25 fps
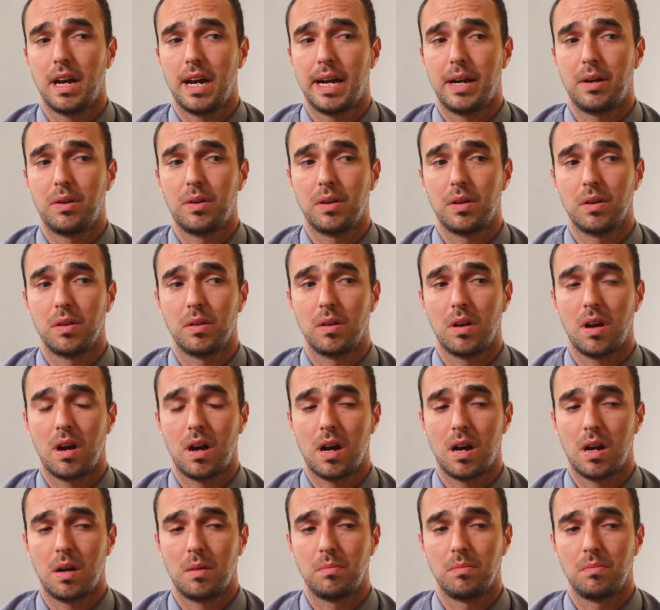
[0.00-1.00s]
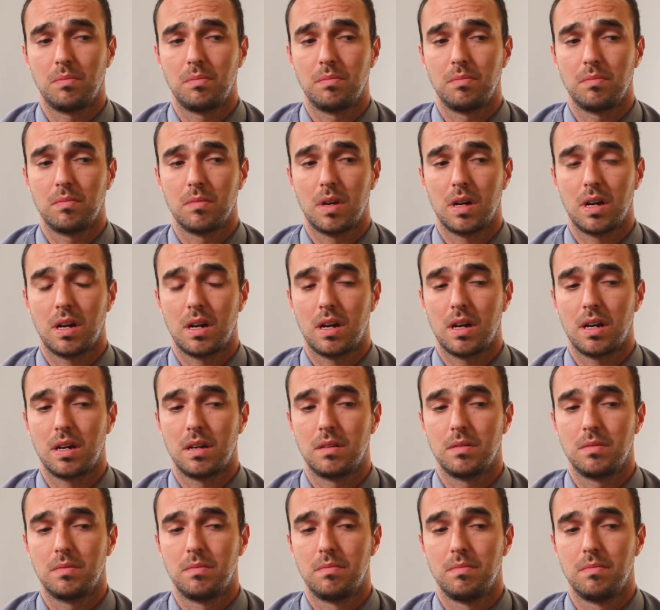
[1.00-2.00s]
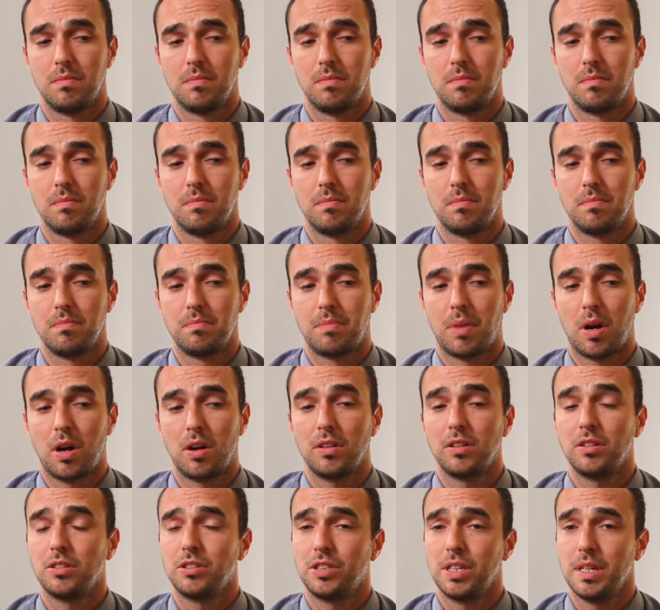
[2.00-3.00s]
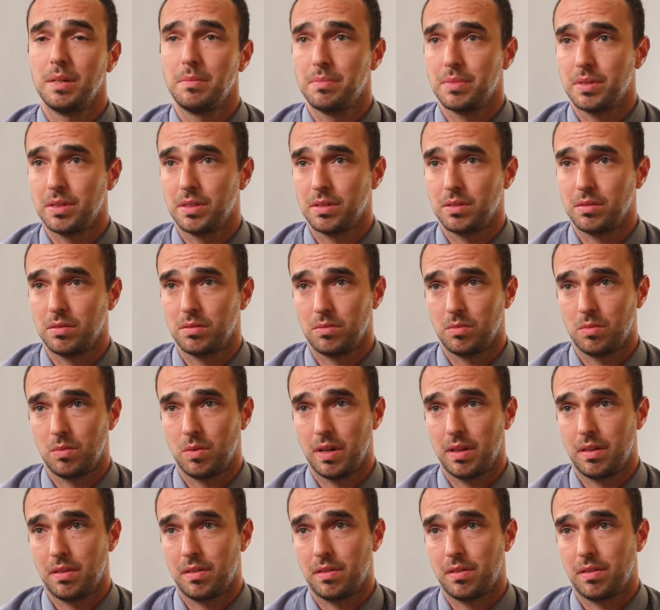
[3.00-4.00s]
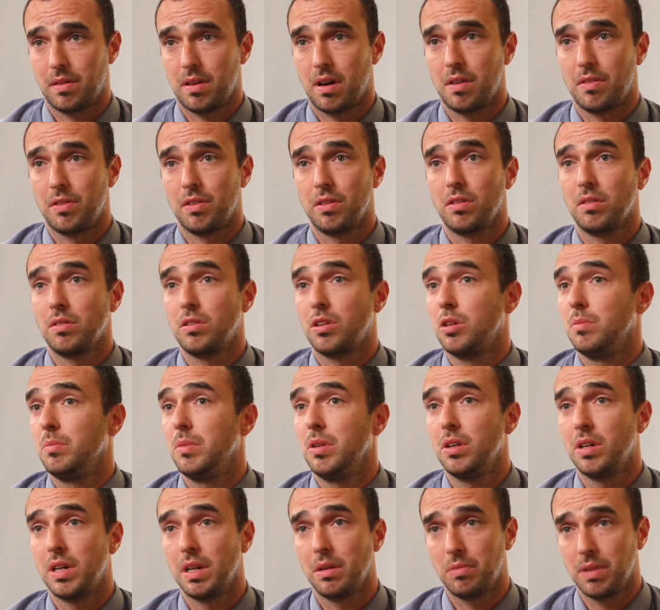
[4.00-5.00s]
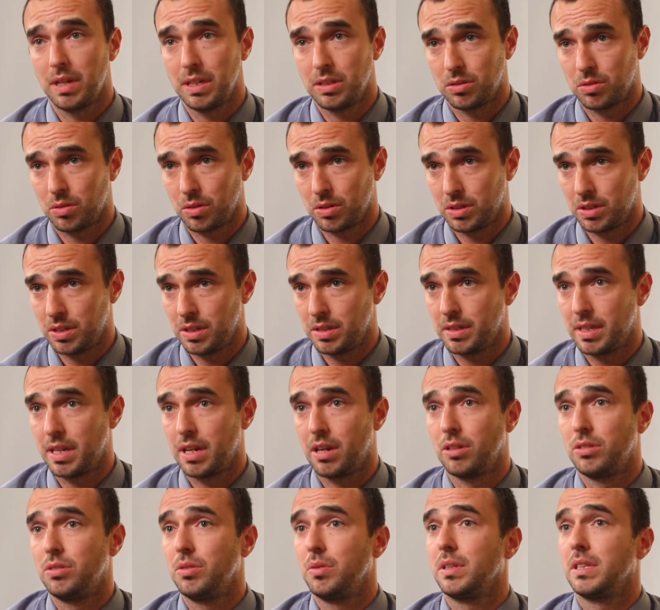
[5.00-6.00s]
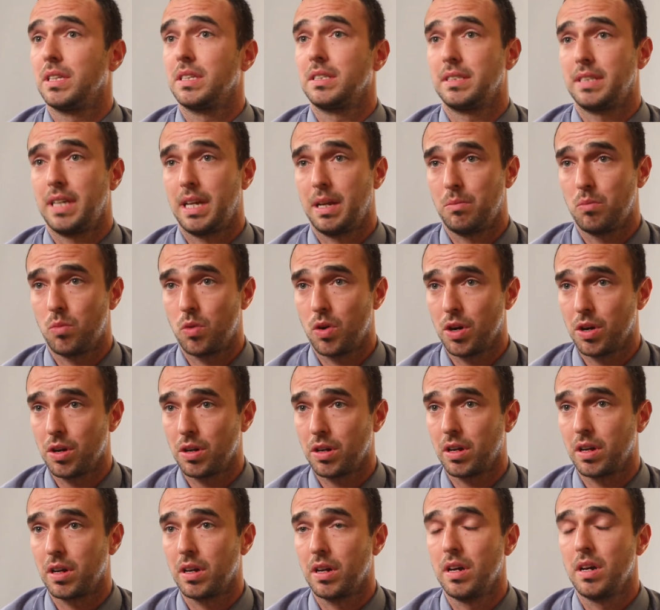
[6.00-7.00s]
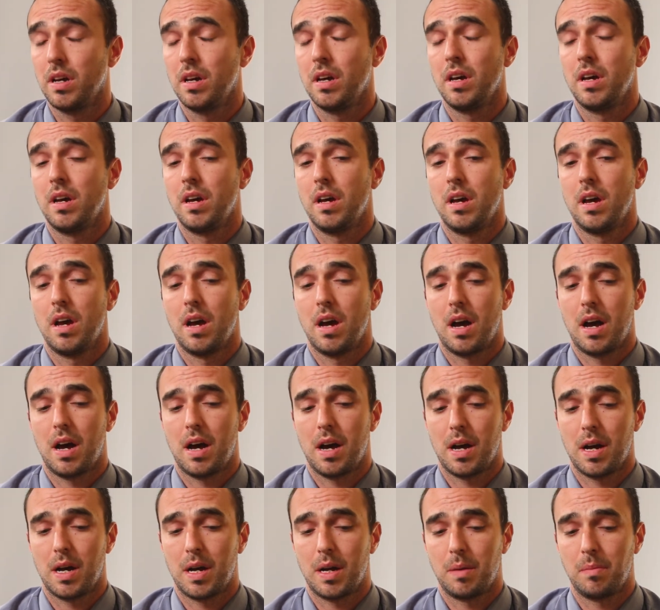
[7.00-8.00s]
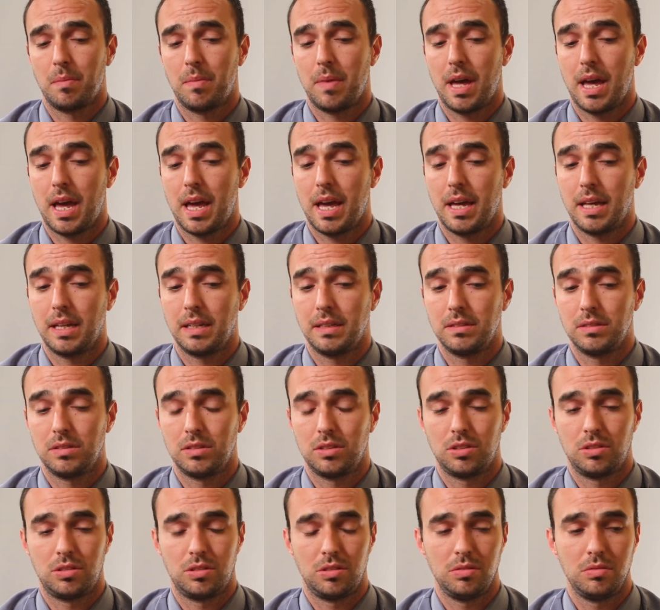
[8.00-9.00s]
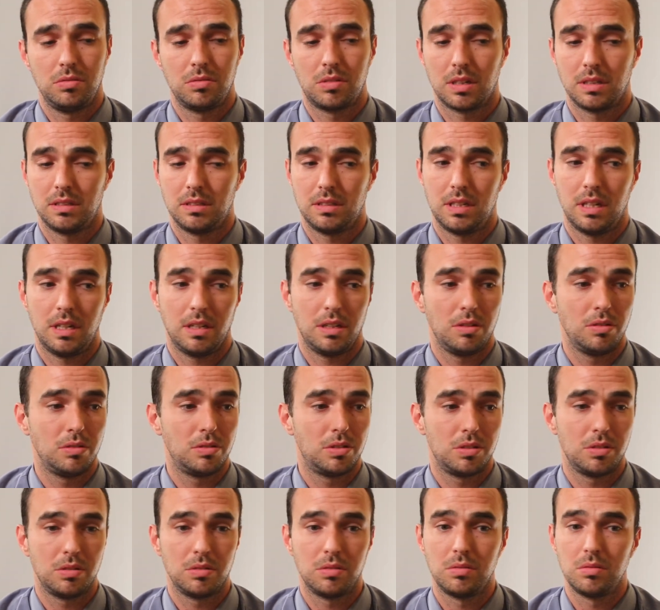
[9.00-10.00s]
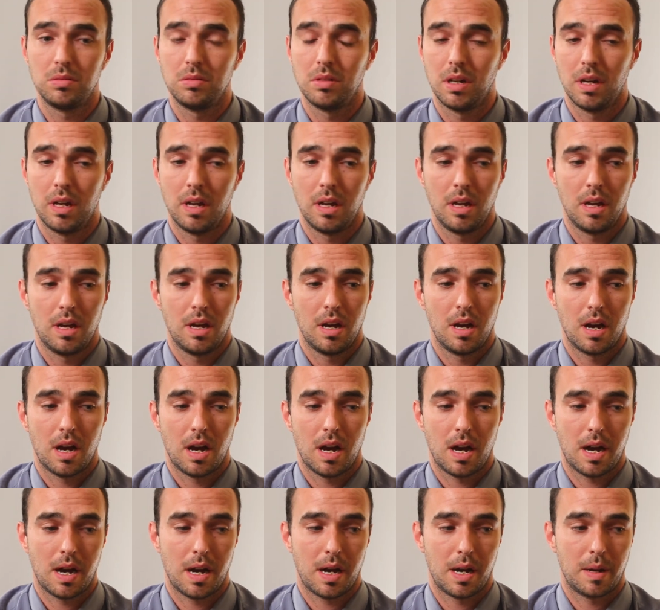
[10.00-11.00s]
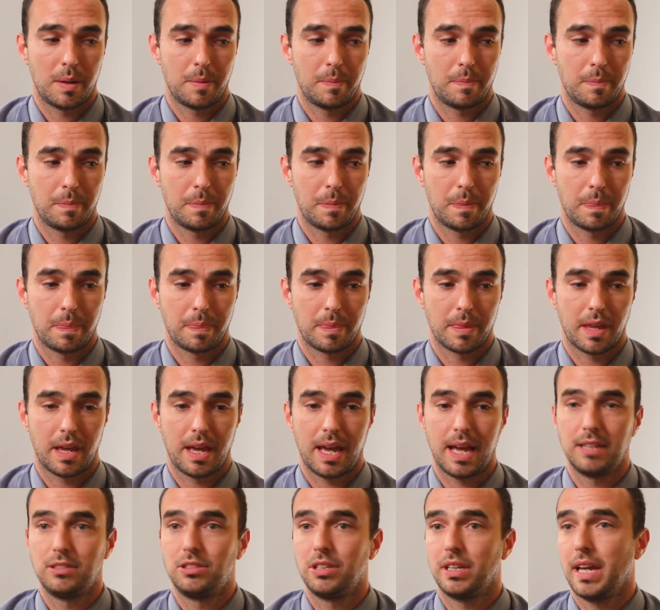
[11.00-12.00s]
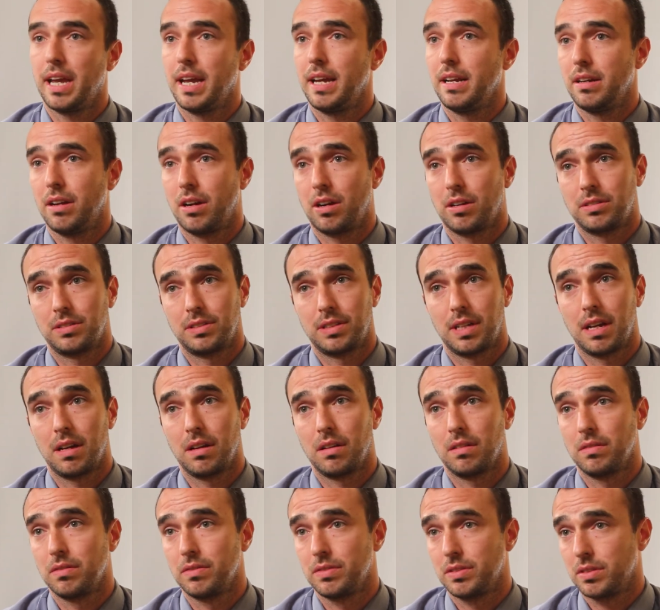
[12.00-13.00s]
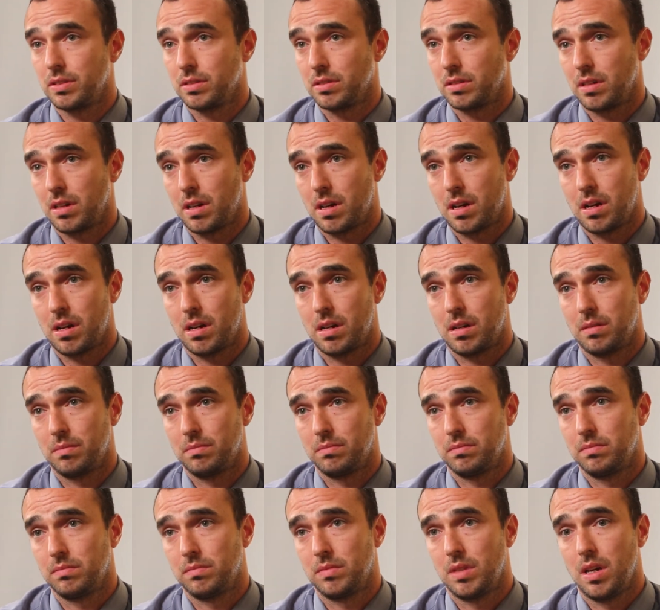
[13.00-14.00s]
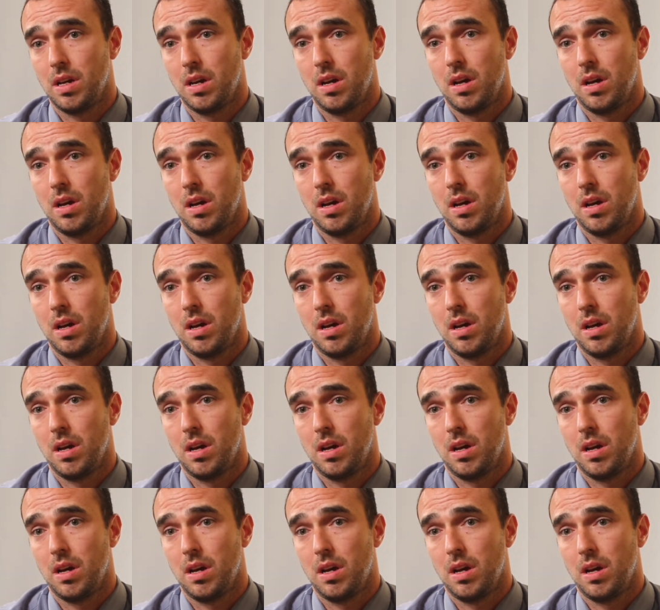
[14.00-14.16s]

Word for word: our um, uh, partnerships with other community resources that are doing the same work um, and to continue to um, educate ourselves um,